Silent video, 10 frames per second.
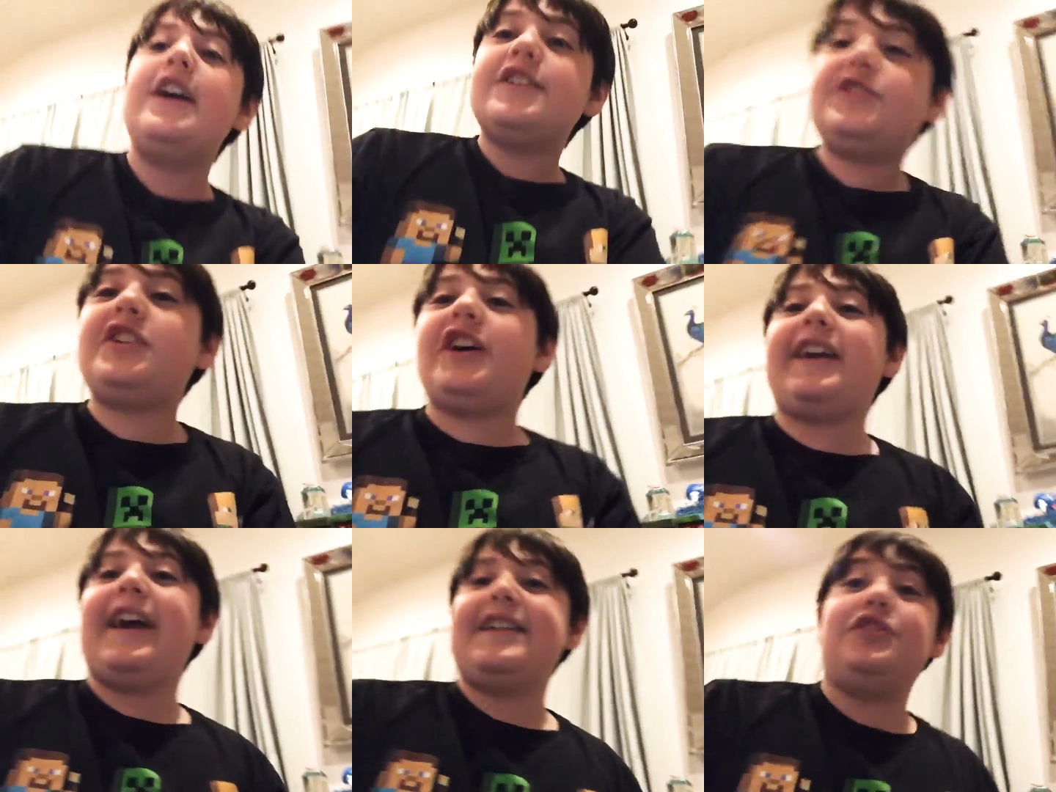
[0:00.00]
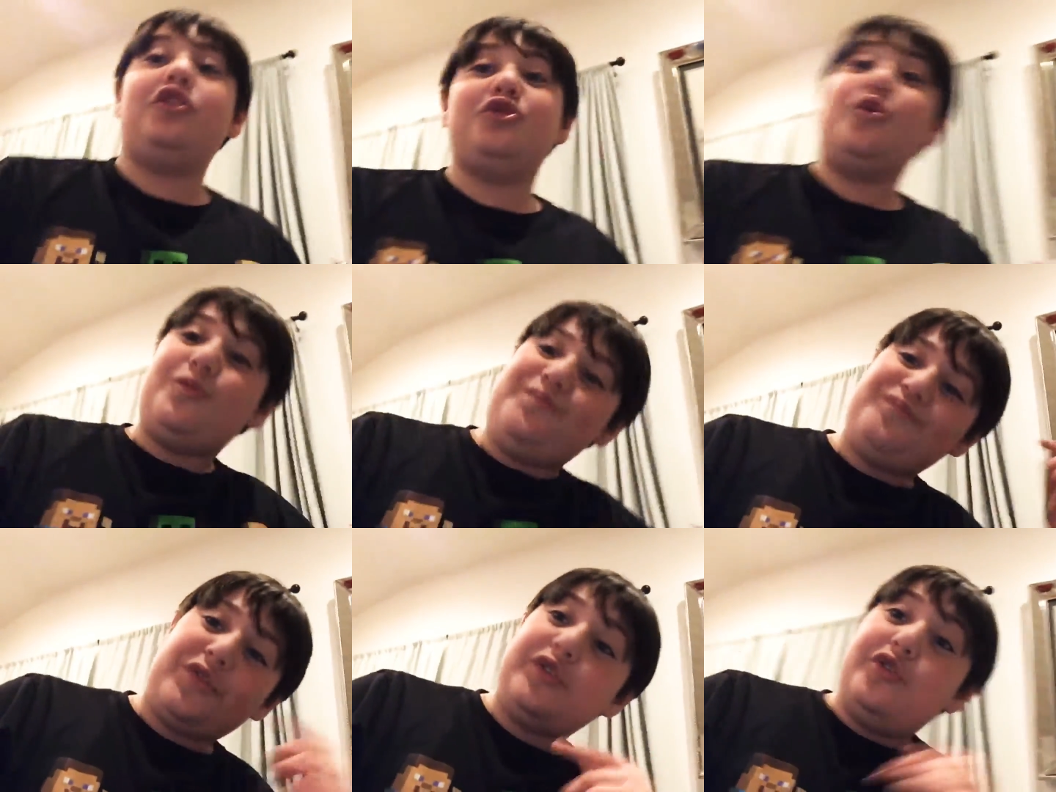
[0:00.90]
So yeah, guys. Also,
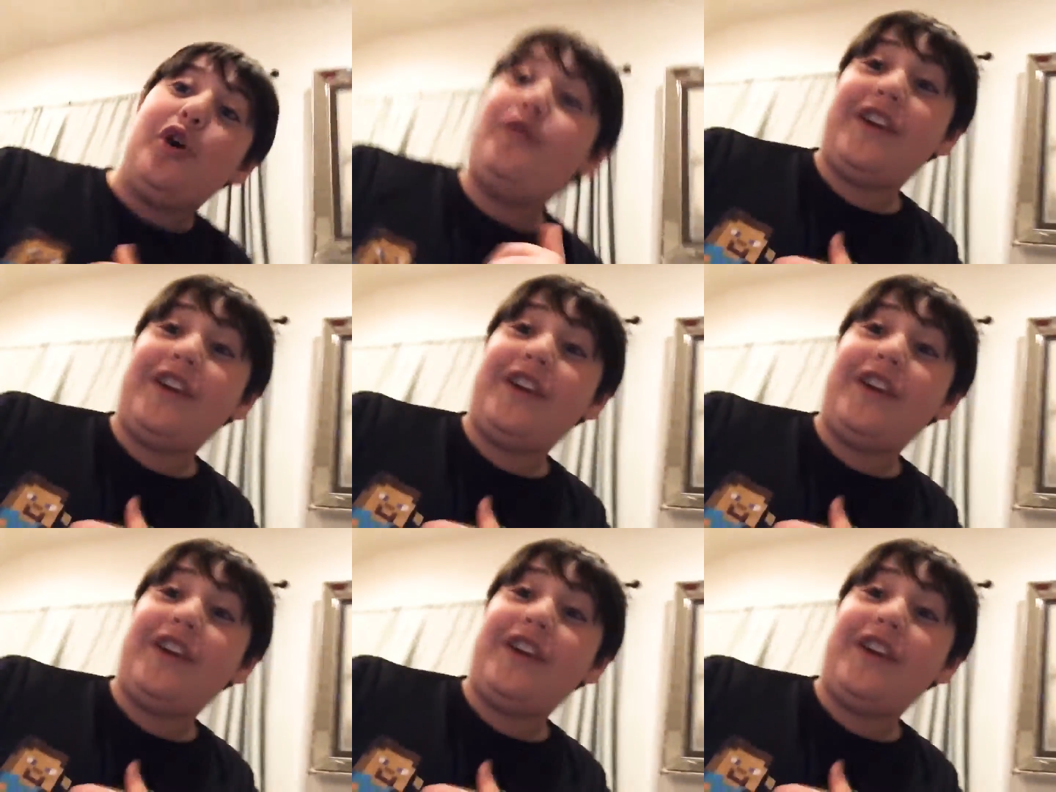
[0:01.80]
don't